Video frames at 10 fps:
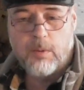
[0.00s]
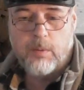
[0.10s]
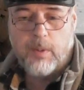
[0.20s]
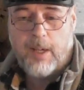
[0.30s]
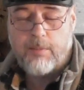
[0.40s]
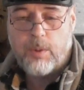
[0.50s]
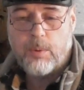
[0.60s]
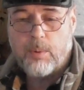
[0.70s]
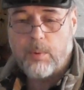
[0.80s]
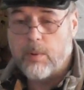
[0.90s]
you have
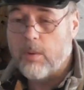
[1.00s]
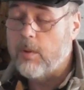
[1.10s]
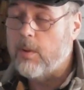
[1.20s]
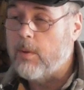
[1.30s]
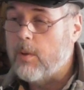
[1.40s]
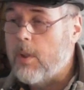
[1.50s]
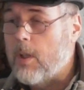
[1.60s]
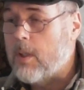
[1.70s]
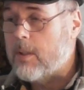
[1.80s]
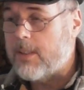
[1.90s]
to
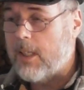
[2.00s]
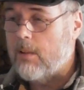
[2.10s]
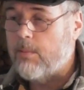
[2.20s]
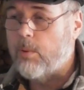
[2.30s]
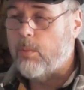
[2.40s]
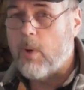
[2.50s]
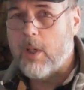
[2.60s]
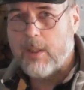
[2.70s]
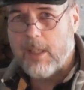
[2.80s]
sell for 1